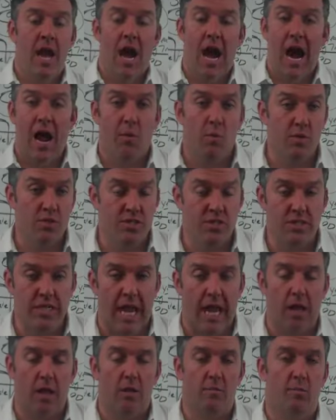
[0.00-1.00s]
I was
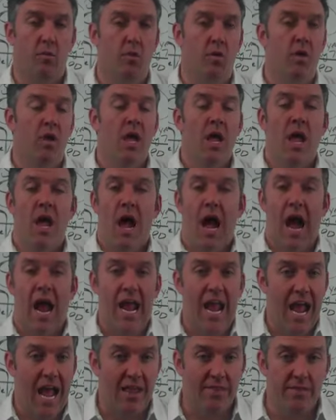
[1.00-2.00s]
scalable, I
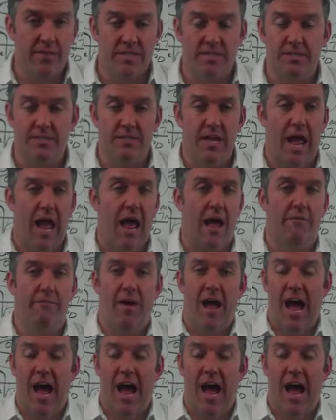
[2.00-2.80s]
had the staff,